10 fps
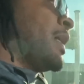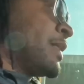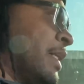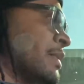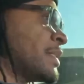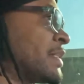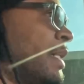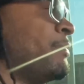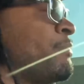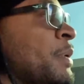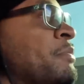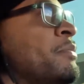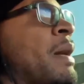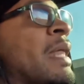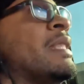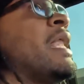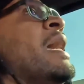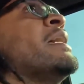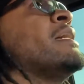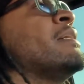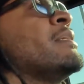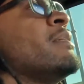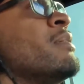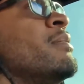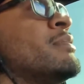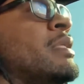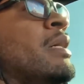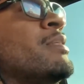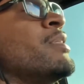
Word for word: like this because some people might like it. You know what I'm saying?